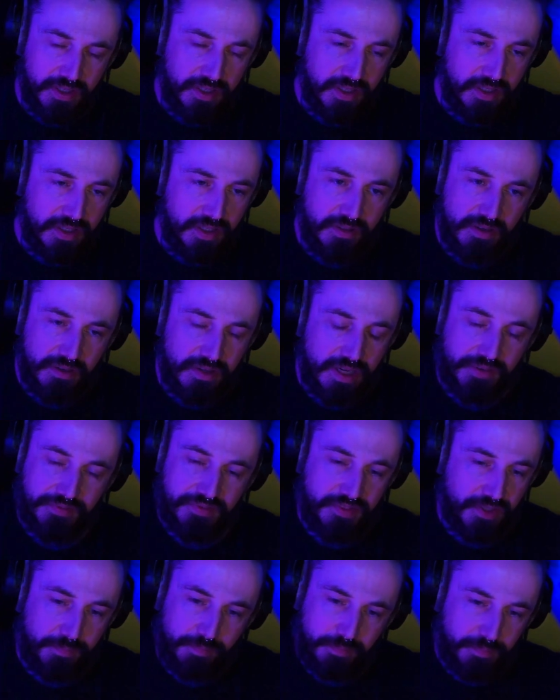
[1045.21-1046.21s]
you don't have
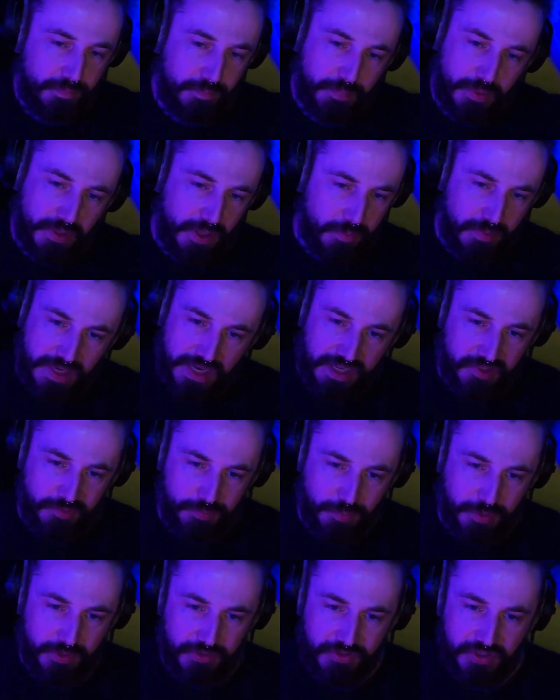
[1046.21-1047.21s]
to become an
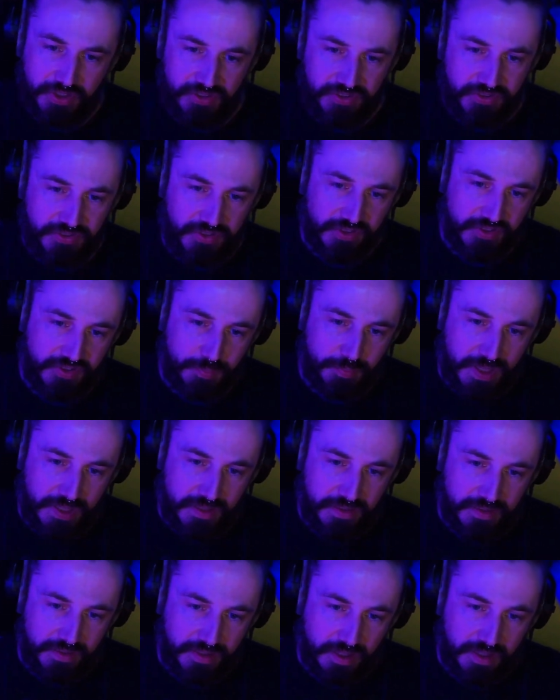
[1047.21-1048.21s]
expert. Just
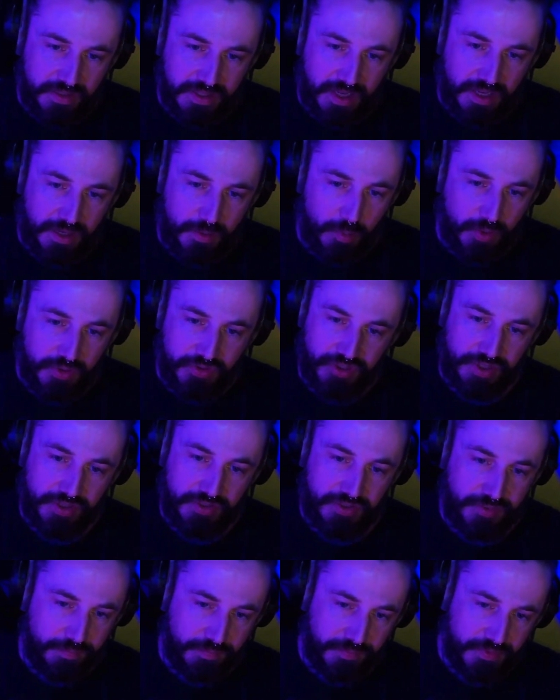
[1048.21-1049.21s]
spend a day watching
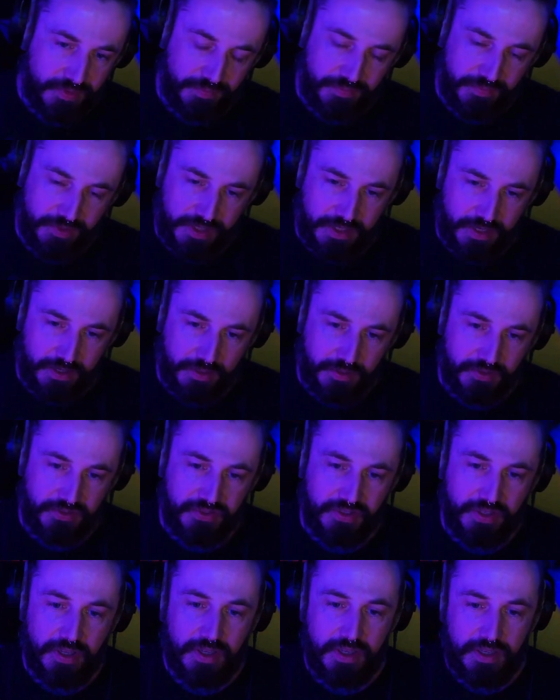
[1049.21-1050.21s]
some
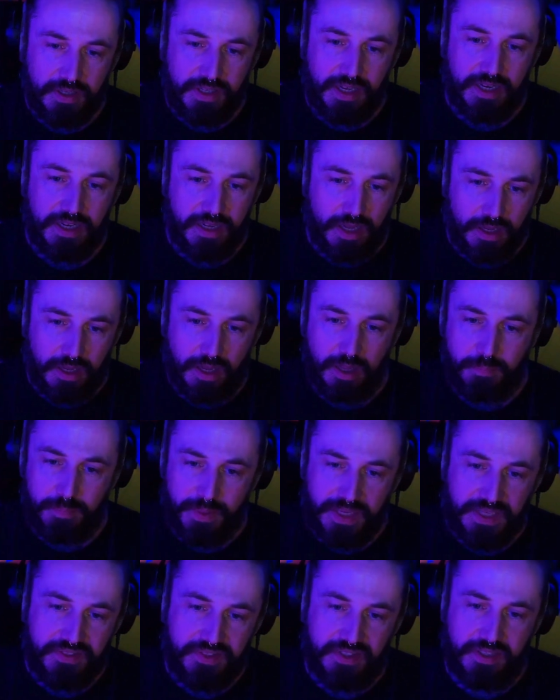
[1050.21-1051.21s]
videos, getting a
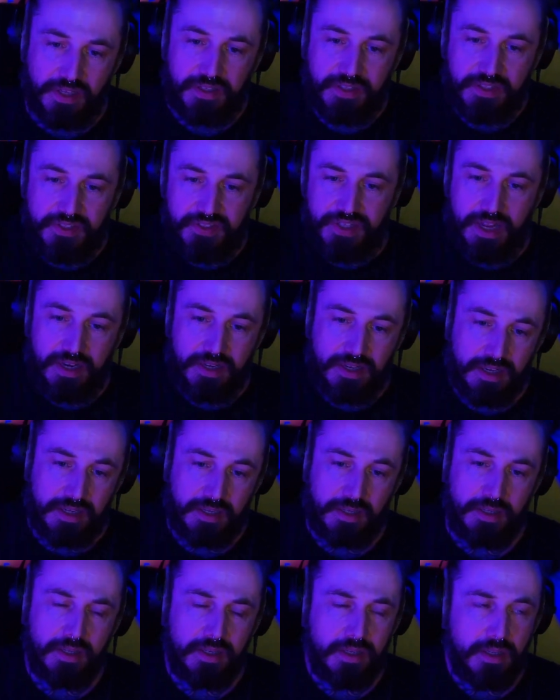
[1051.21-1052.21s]
basic
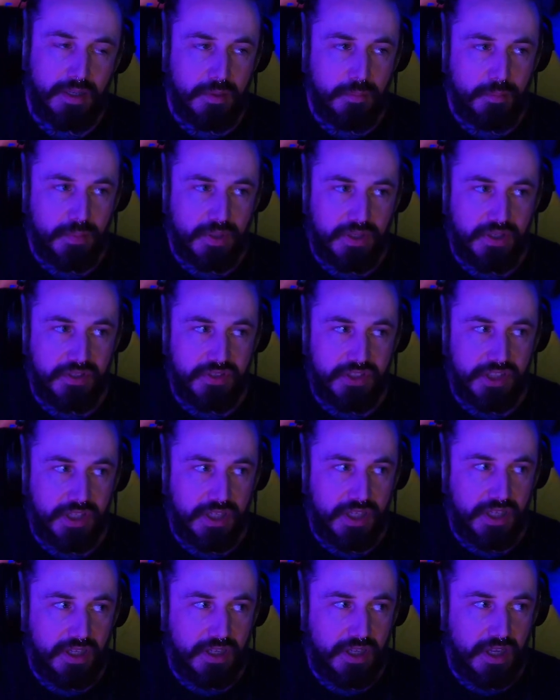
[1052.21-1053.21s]
understanding, because
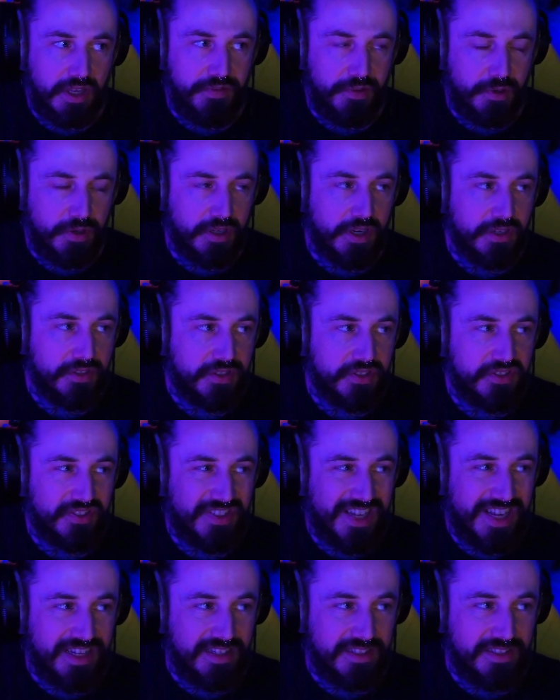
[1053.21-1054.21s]
if you can
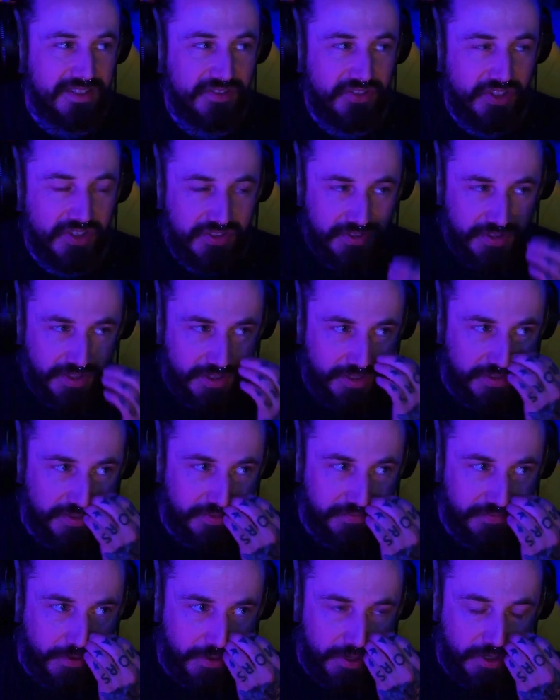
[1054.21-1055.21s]
understand just
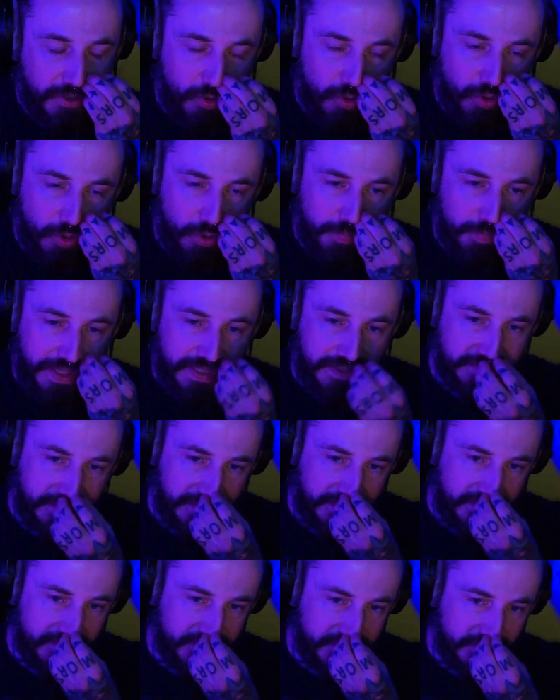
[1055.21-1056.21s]
the very core
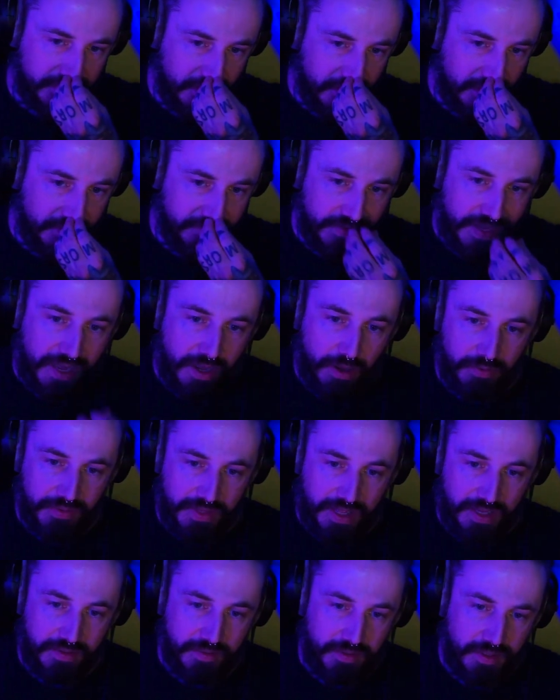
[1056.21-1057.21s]
basics of how
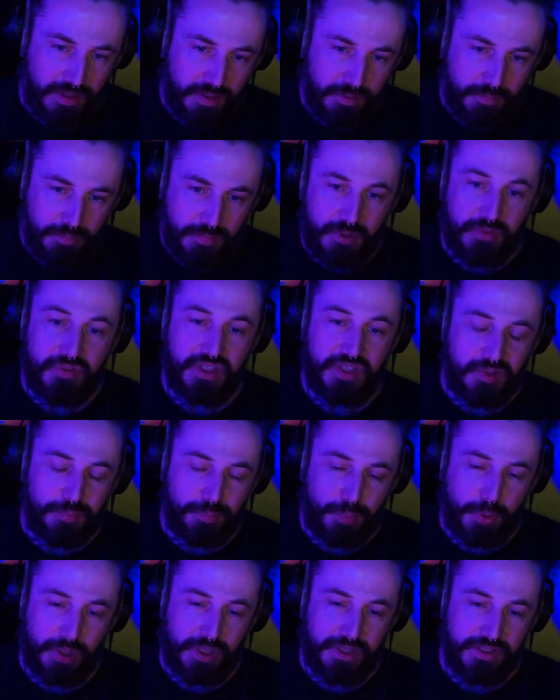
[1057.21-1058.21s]
that music is
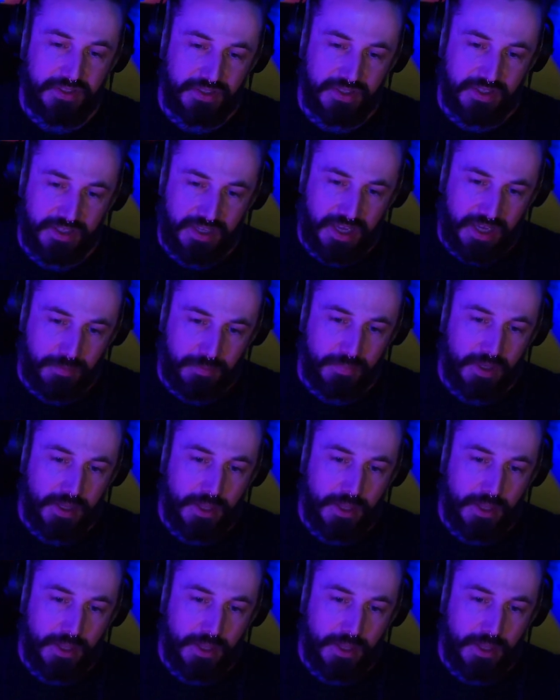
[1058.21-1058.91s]
put into the game,